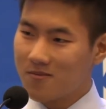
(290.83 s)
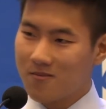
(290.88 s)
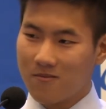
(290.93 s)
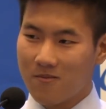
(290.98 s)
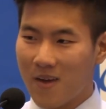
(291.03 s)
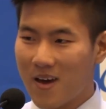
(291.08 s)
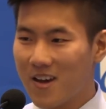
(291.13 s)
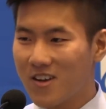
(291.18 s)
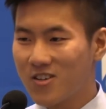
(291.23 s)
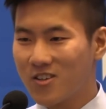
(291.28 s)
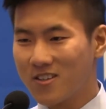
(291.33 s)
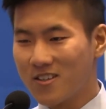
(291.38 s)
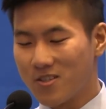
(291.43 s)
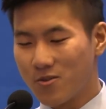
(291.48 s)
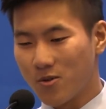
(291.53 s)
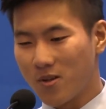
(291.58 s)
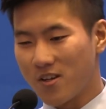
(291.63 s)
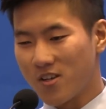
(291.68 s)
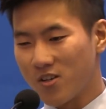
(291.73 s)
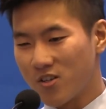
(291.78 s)
managing these
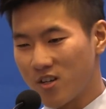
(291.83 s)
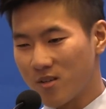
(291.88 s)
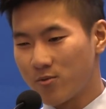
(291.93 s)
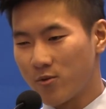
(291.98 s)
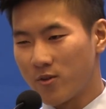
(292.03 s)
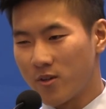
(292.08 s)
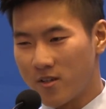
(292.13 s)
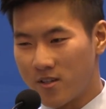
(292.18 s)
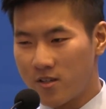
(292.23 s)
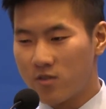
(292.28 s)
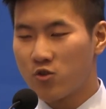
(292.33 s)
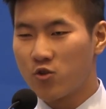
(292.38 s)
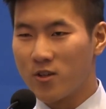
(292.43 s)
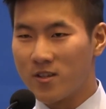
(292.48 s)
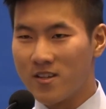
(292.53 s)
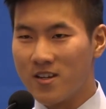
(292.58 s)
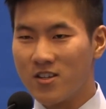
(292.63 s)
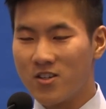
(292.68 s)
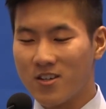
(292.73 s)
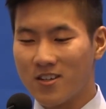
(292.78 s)
relationships with the
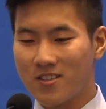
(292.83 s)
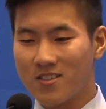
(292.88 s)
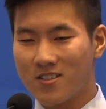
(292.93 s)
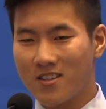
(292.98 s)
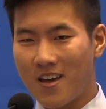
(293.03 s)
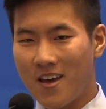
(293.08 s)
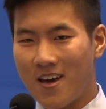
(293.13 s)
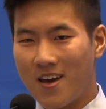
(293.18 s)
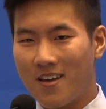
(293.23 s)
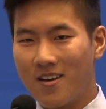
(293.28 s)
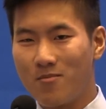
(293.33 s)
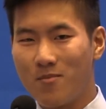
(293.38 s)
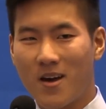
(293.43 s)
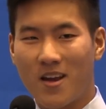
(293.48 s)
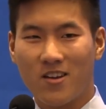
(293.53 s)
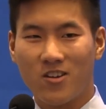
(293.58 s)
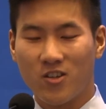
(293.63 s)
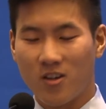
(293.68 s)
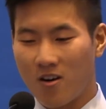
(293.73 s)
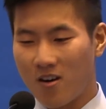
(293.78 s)
strategics and
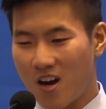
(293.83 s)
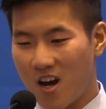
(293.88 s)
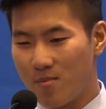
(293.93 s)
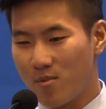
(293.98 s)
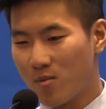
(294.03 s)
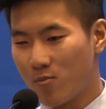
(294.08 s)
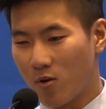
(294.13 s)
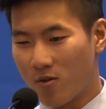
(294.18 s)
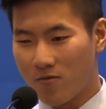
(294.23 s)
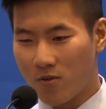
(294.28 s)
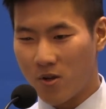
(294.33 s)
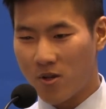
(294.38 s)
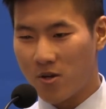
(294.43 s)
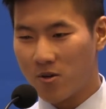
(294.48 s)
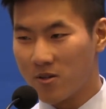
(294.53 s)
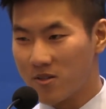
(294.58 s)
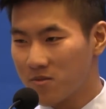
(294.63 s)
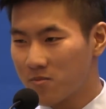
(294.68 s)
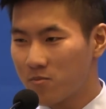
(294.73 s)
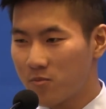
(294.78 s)
managing our IP
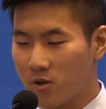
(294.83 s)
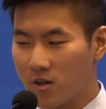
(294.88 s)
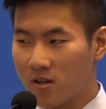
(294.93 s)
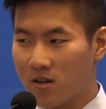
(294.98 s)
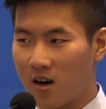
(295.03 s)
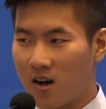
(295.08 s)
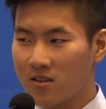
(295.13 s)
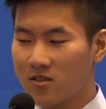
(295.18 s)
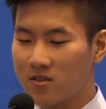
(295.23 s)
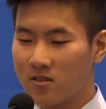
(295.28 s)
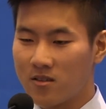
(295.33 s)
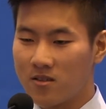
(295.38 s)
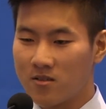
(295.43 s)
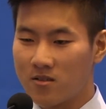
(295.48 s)
portfolio is pretty costly.